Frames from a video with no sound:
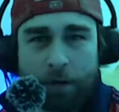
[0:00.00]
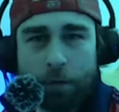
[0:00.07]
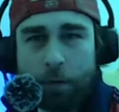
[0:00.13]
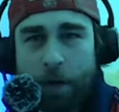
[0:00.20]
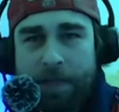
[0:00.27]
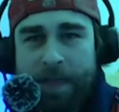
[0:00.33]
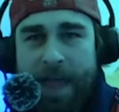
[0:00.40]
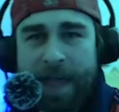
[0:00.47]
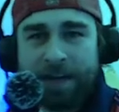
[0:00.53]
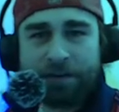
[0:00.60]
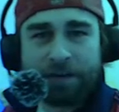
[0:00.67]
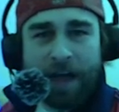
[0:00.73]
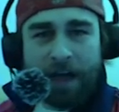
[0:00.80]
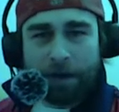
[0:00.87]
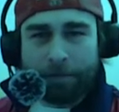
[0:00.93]
with a
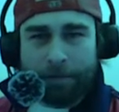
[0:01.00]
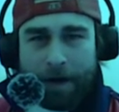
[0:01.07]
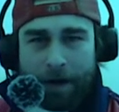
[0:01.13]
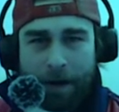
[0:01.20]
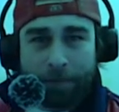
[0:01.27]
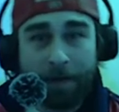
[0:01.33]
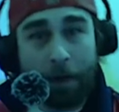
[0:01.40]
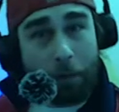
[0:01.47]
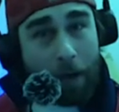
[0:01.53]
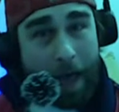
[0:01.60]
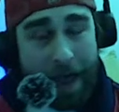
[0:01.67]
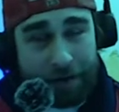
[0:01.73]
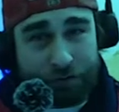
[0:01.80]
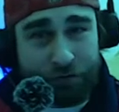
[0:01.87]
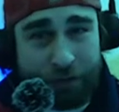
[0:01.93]
Chicago Fire update. Well,
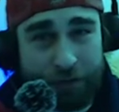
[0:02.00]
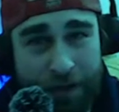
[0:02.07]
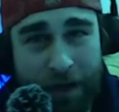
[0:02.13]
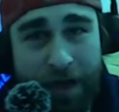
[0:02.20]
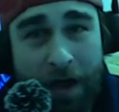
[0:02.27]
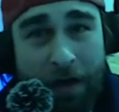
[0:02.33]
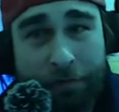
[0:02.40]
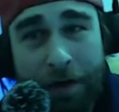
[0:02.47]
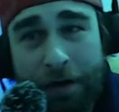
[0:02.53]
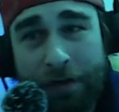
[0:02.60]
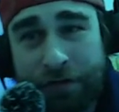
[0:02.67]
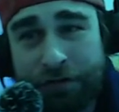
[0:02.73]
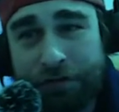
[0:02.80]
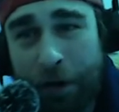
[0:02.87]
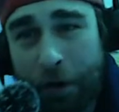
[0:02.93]
actually, a friend of
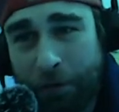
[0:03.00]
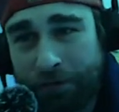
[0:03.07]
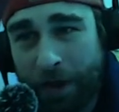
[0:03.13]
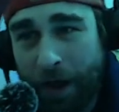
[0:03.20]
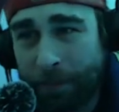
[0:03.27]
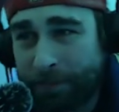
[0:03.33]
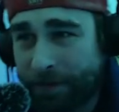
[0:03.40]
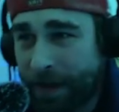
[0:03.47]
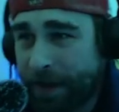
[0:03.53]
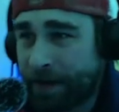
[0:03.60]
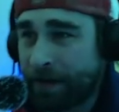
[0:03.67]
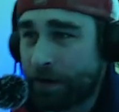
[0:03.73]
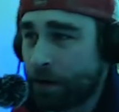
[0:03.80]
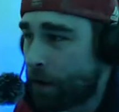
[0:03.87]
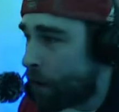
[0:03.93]
the show's update.
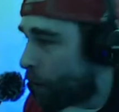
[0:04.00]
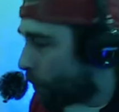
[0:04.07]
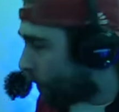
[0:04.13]
We're